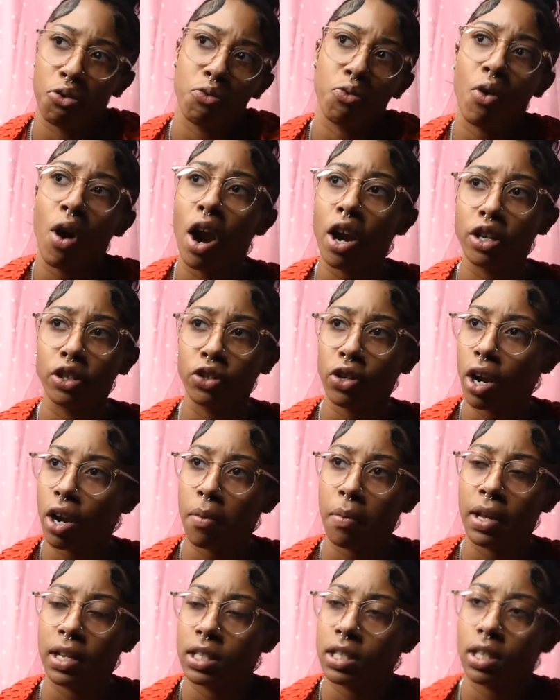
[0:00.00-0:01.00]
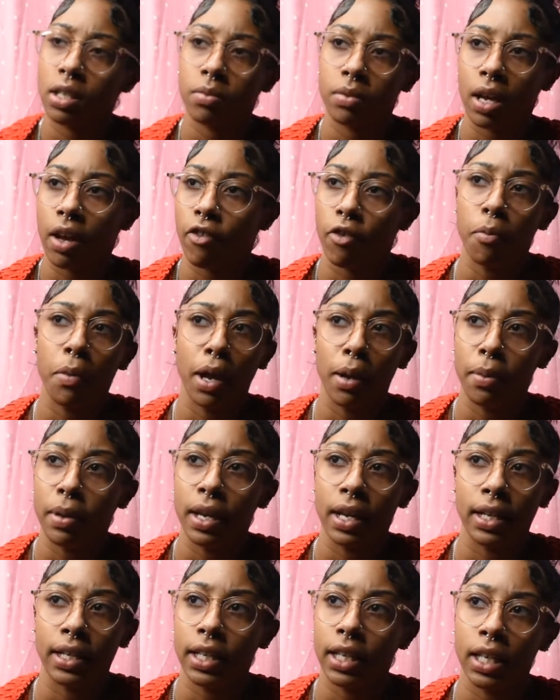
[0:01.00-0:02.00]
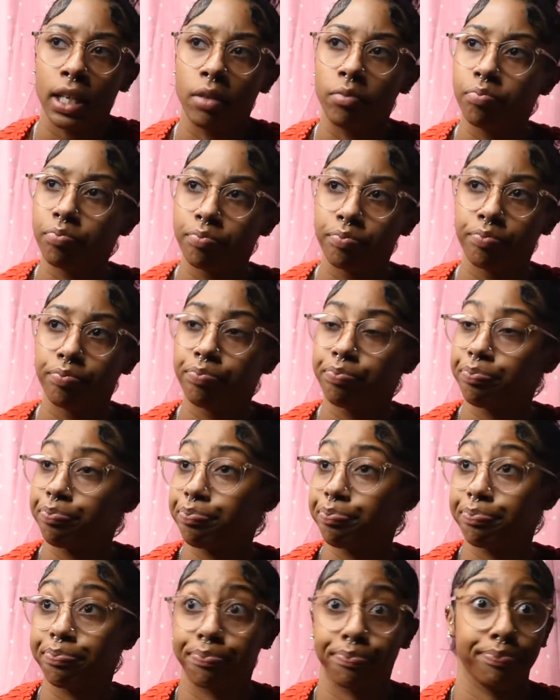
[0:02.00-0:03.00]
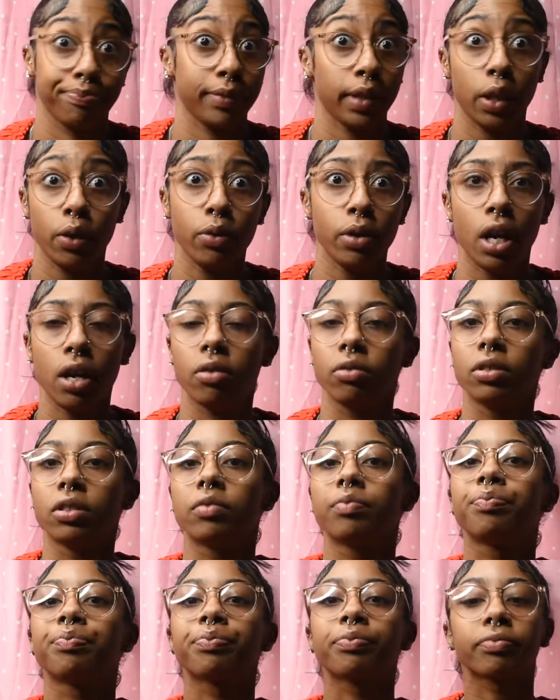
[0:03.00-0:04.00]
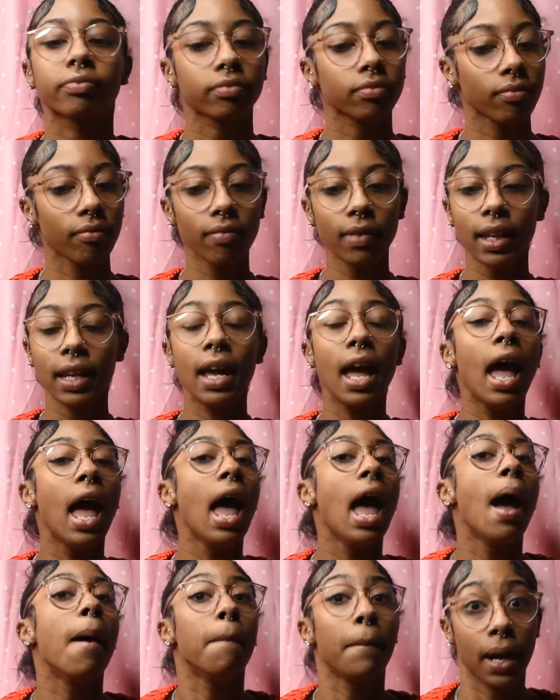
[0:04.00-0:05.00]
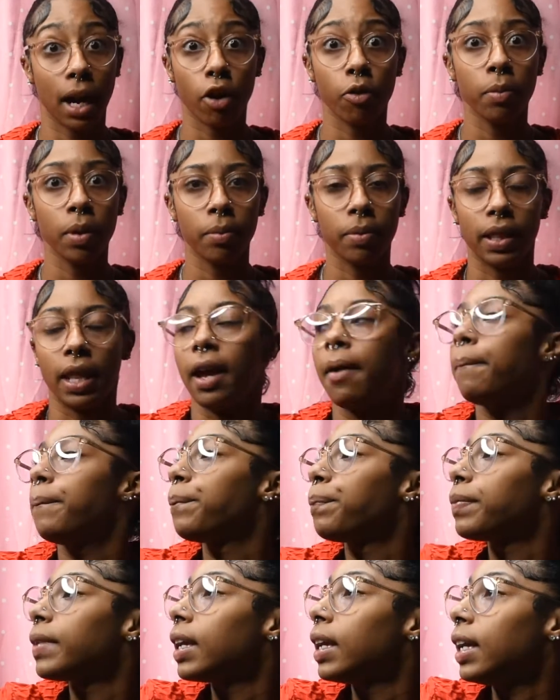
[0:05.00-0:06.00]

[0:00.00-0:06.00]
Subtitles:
Why are you trying to make Sims have a baby at 10? Who knows? But I remember that.